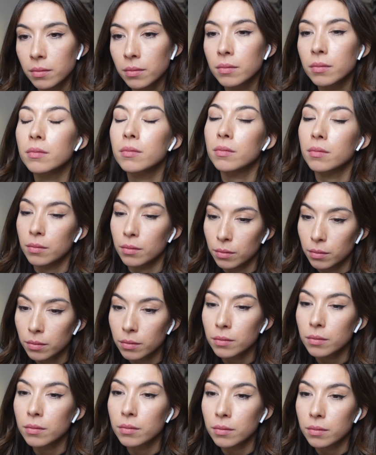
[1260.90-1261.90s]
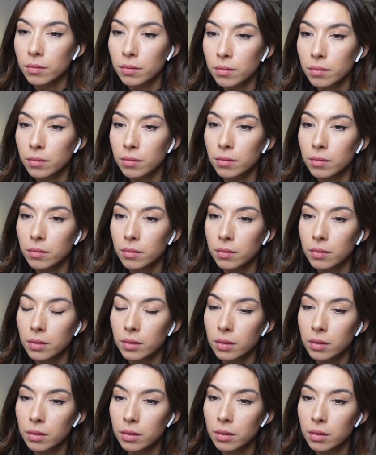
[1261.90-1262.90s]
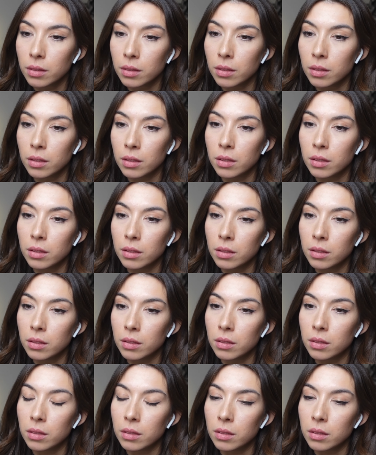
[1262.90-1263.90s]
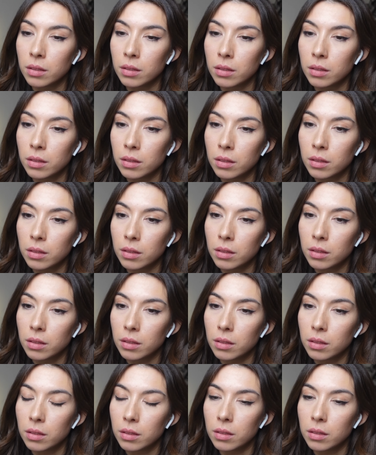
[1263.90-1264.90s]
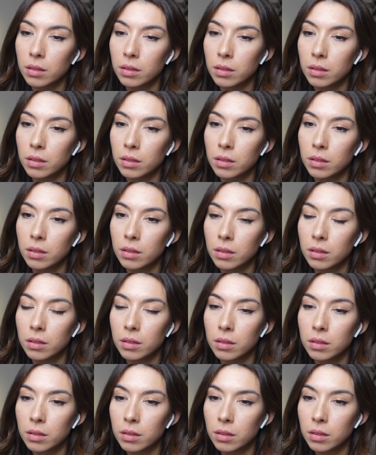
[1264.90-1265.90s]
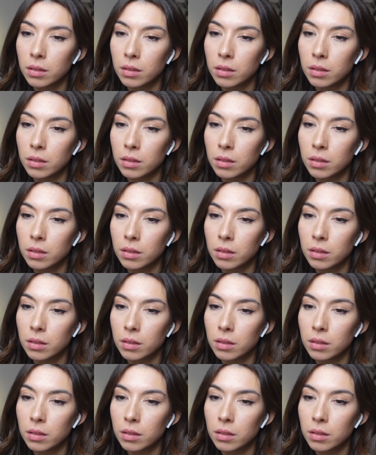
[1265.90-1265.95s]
[no speech]